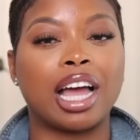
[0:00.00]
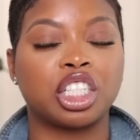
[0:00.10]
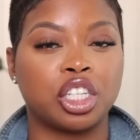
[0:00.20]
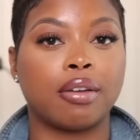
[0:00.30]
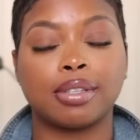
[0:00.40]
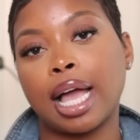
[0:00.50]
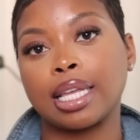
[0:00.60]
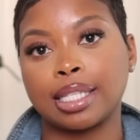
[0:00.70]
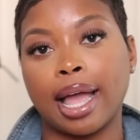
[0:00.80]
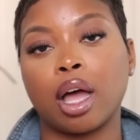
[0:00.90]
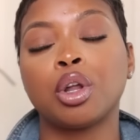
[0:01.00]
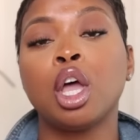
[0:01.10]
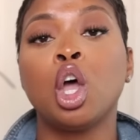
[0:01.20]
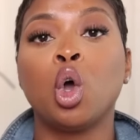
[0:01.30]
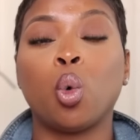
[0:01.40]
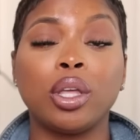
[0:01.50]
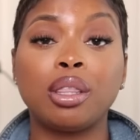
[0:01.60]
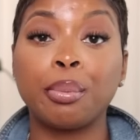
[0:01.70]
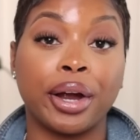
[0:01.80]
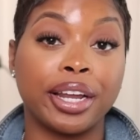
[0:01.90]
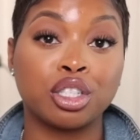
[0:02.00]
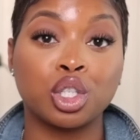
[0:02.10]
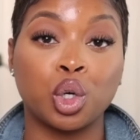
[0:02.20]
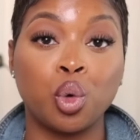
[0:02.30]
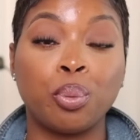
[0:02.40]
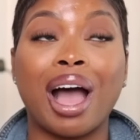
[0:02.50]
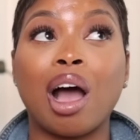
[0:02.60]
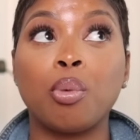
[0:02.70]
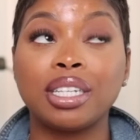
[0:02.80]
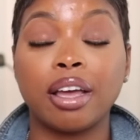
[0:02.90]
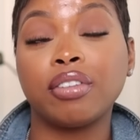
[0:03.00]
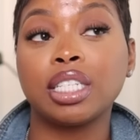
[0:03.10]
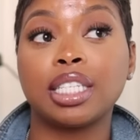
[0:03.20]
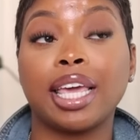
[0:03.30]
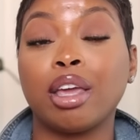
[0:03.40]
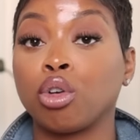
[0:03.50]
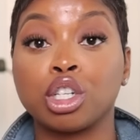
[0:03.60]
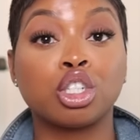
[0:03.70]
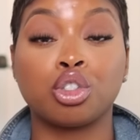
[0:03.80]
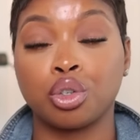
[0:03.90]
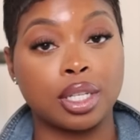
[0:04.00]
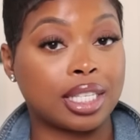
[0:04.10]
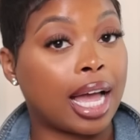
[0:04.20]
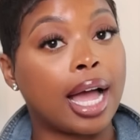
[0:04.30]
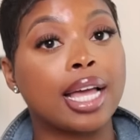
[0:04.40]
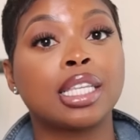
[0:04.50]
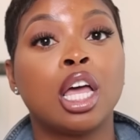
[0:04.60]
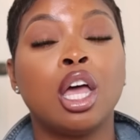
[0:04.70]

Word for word: i should have sized down with the brand scoop i would definitely say it runs true to size